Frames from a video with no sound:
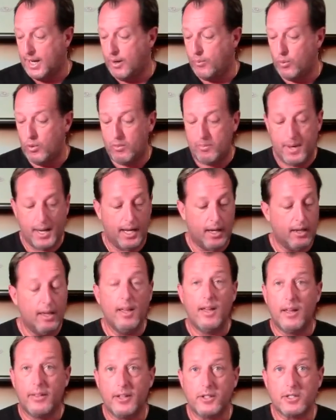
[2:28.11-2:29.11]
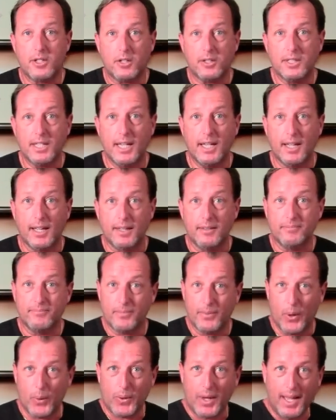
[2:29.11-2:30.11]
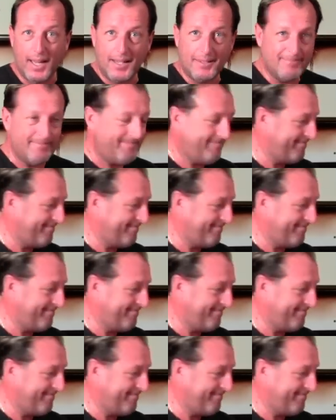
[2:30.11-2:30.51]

and we'll make the tartine. Okay?